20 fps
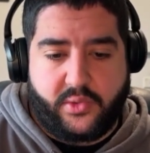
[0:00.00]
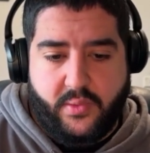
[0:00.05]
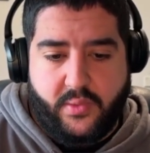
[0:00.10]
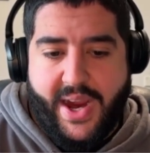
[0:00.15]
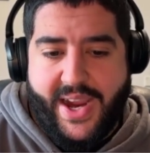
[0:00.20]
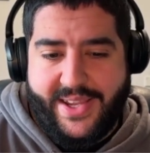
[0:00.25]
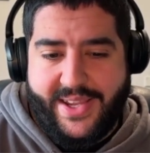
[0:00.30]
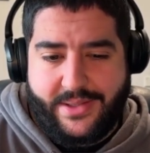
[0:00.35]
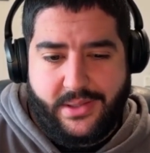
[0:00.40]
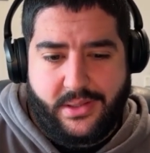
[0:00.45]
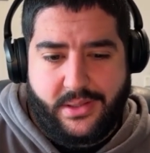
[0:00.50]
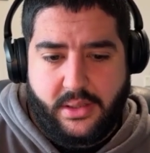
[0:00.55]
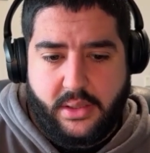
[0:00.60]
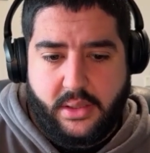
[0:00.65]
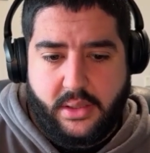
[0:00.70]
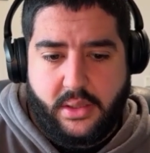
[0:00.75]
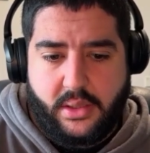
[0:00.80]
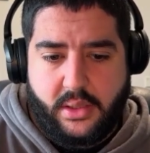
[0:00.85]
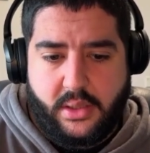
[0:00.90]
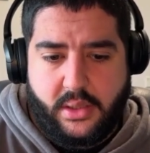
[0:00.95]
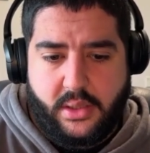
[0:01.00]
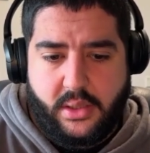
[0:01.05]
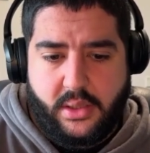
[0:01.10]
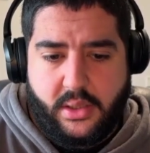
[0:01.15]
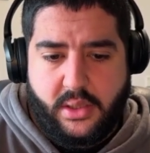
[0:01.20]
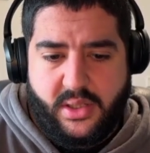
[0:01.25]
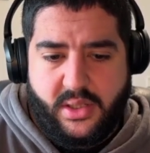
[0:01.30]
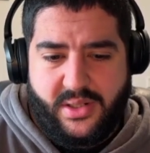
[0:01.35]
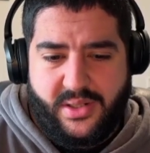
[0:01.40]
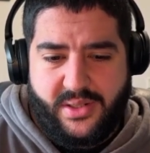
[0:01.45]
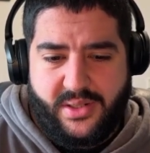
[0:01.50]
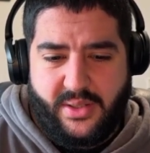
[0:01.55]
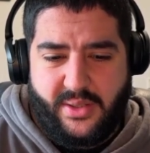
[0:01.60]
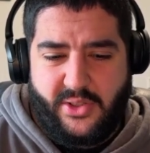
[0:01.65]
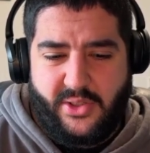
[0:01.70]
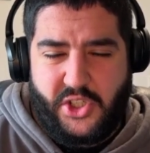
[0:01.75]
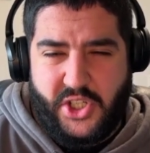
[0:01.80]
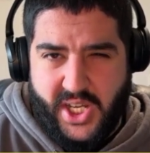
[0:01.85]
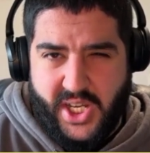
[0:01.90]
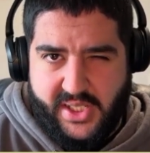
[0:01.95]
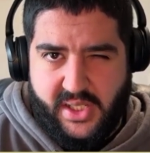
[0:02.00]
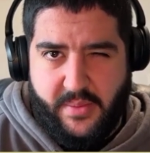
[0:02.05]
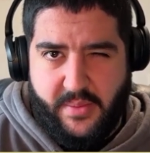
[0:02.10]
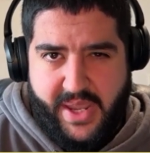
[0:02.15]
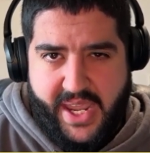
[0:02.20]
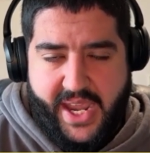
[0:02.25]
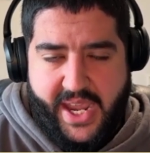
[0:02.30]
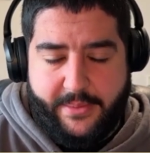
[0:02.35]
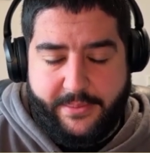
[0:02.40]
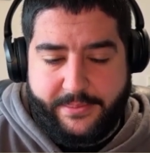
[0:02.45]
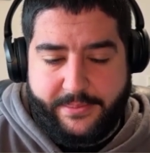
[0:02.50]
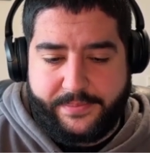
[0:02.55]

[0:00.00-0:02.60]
race, just about.